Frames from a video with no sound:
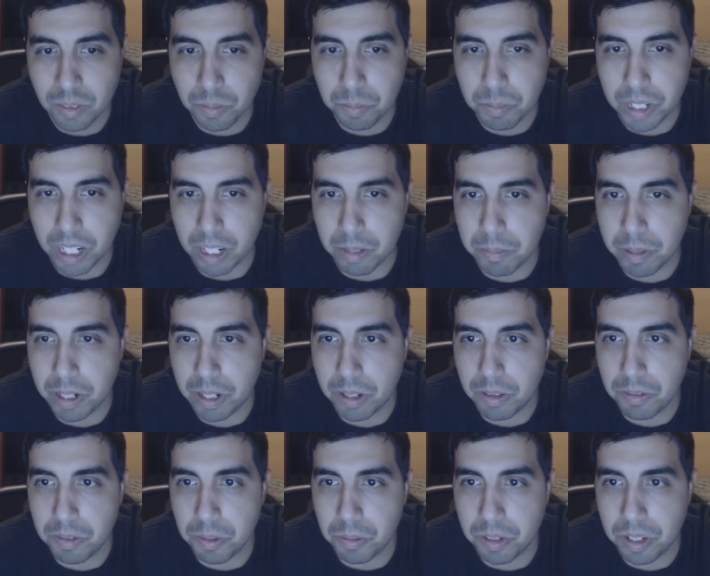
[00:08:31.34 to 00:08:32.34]
Oh, got him by the
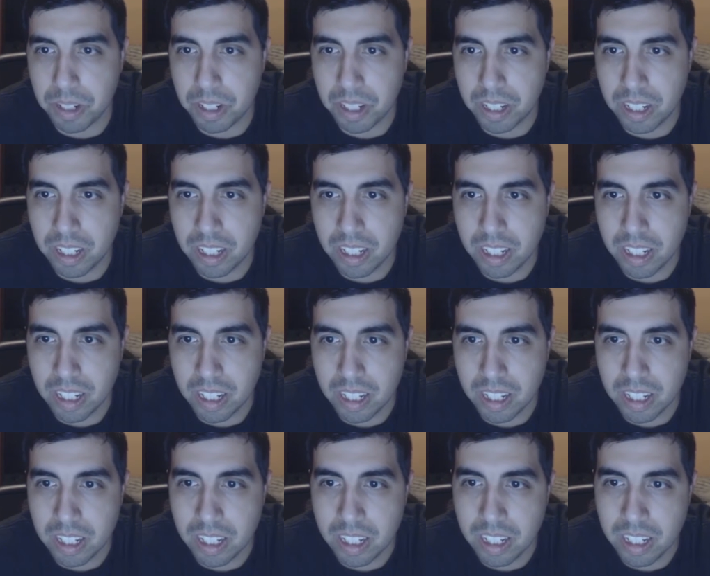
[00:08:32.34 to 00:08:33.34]
throat.
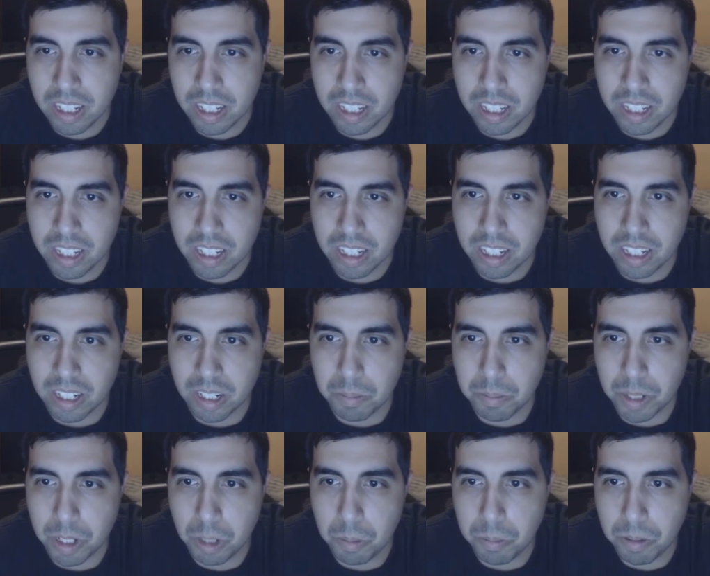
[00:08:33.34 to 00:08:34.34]

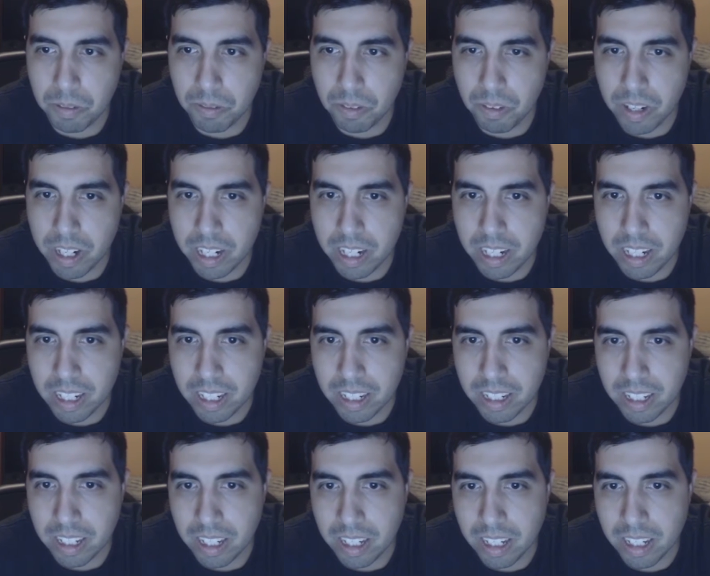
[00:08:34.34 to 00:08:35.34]
Come to help your friend?
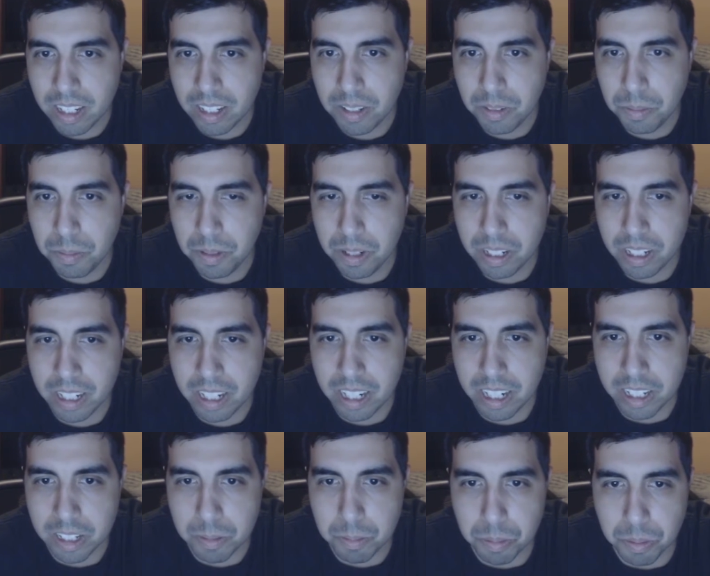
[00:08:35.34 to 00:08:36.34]
What a
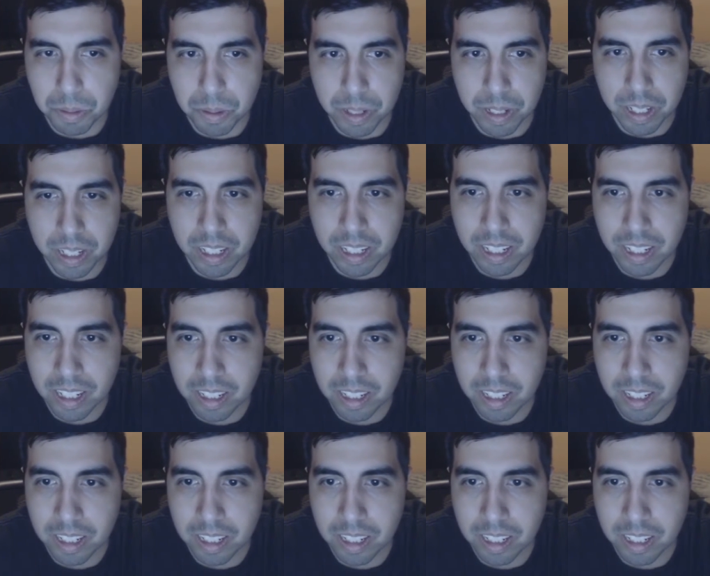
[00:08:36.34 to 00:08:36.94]
nice boy.